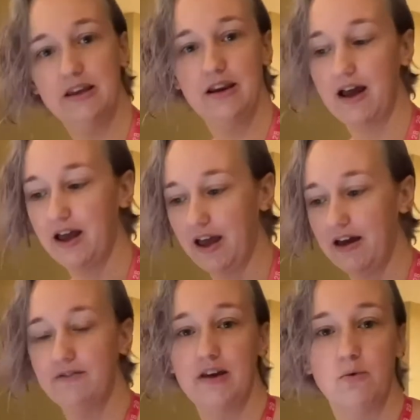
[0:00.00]
I have
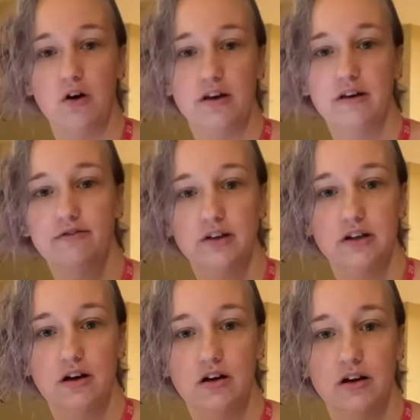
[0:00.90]
a walking foot
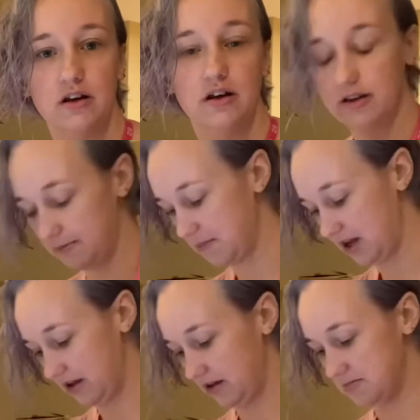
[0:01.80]
on
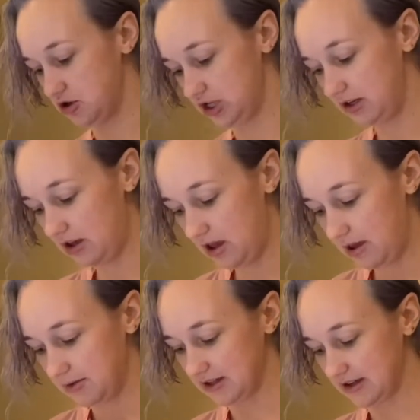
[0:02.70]
my machine
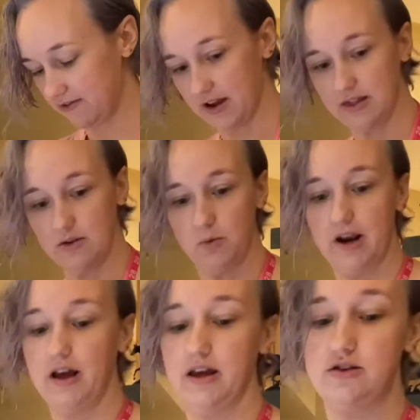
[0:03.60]
because I find that when
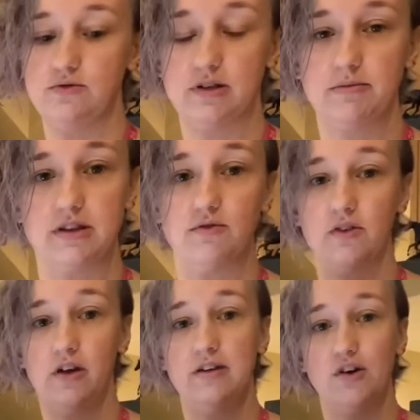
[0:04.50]
I do something that
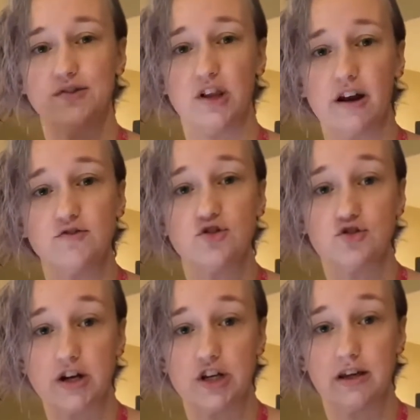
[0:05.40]
involves a lot of
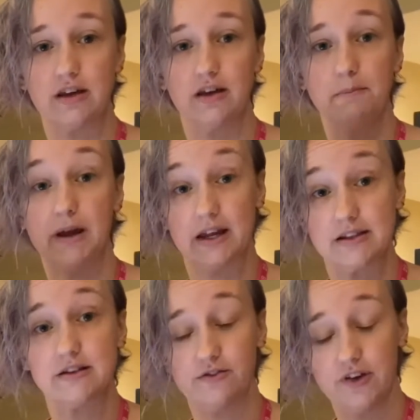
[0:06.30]
stretching bands to
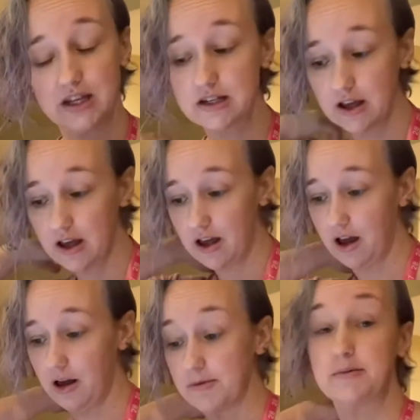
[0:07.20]
fit,
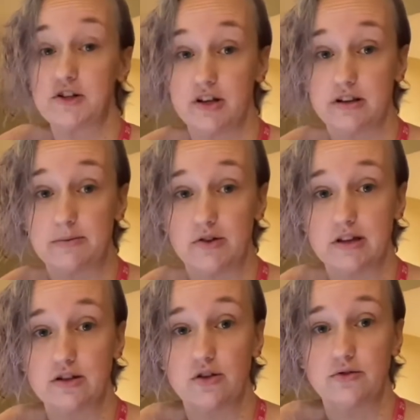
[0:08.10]
especially on small kids'
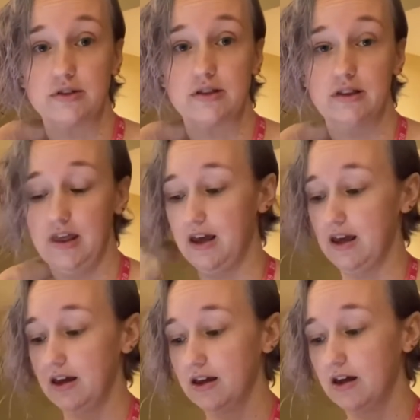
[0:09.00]
clothes, they
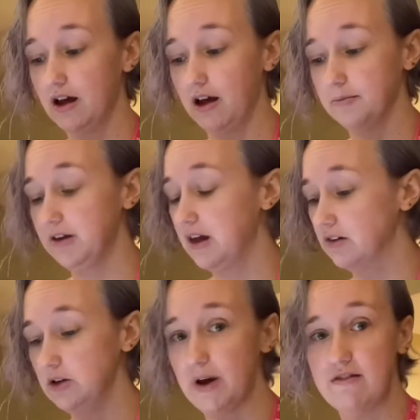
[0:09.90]
get really
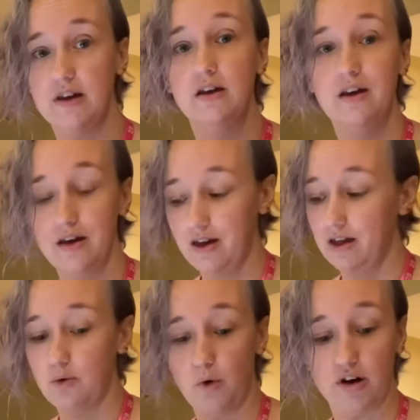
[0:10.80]
wavy.
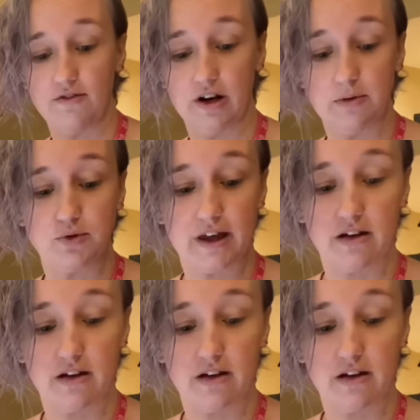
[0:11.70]
Walking foot helps with that a lot.